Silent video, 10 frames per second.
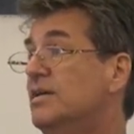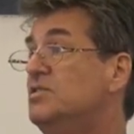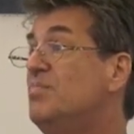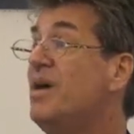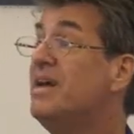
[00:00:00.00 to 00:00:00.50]

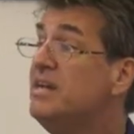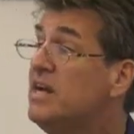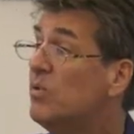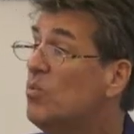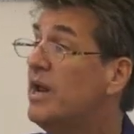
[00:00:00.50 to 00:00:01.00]

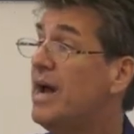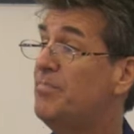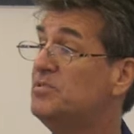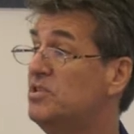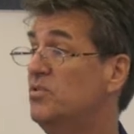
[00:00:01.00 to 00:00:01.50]
depending on what
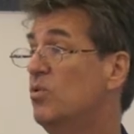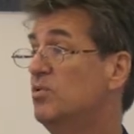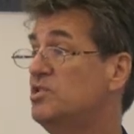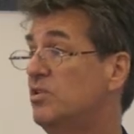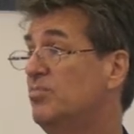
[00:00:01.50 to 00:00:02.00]
happens in the
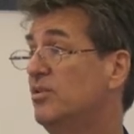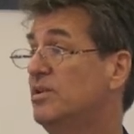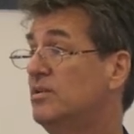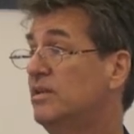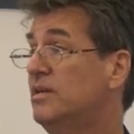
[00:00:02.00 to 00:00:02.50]
world
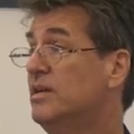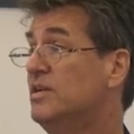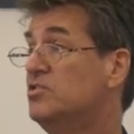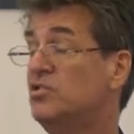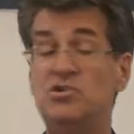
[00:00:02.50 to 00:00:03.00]
geopolitically.
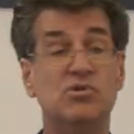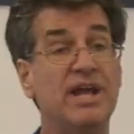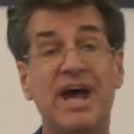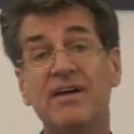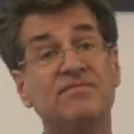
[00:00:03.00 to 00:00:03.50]
So you can
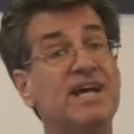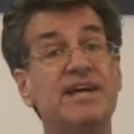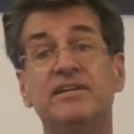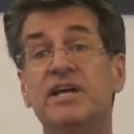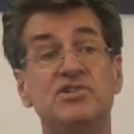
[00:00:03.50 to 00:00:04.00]
have
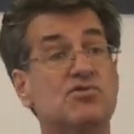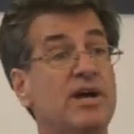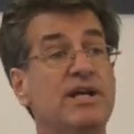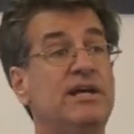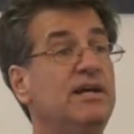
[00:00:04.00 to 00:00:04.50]
day to day
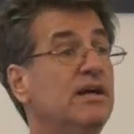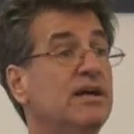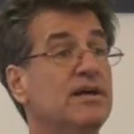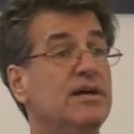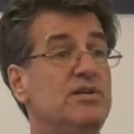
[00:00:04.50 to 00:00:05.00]
trading,
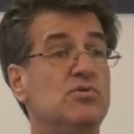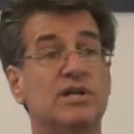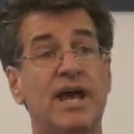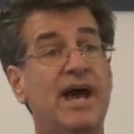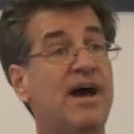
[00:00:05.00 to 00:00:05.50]
you
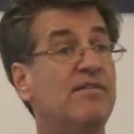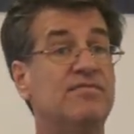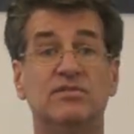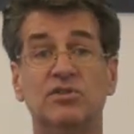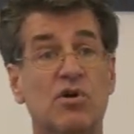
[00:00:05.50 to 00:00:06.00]
can
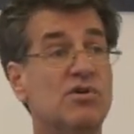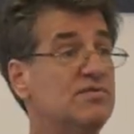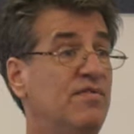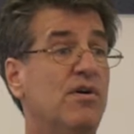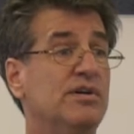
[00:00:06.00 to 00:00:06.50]
have
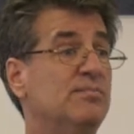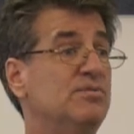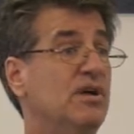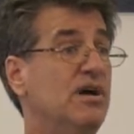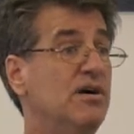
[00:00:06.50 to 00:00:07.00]
large
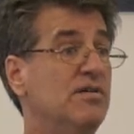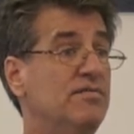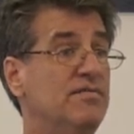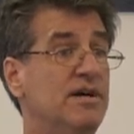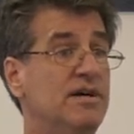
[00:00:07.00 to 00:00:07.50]
volumes
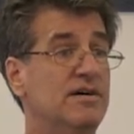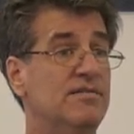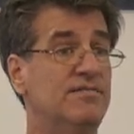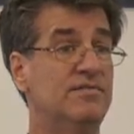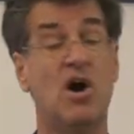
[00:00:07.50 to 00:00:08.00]
of,
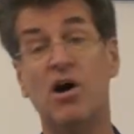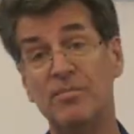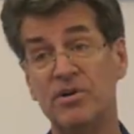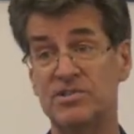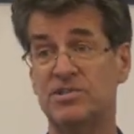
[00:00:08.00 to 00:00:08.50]
of
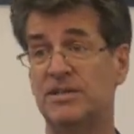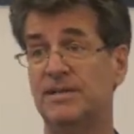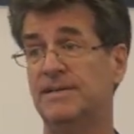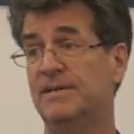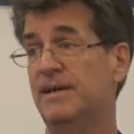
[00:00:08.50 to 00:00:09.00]
commerce
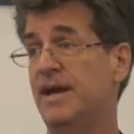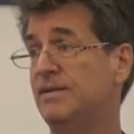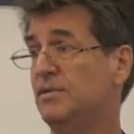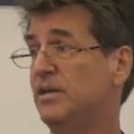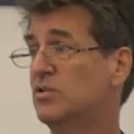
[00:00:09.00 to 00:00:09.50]

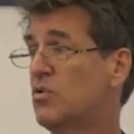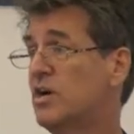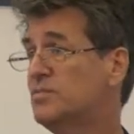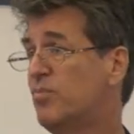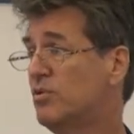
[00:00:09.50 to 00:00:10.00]
and, and
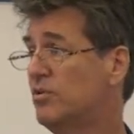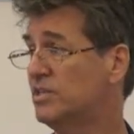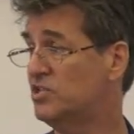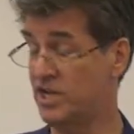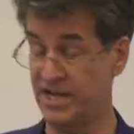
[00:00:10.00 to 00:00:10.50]
cross border
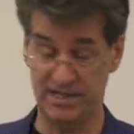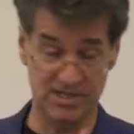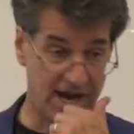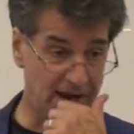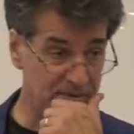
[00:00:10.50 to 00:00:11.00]

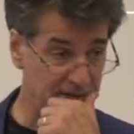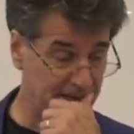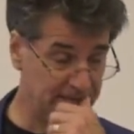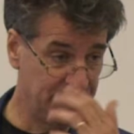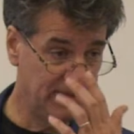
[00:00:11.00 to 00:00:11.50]
exchange happening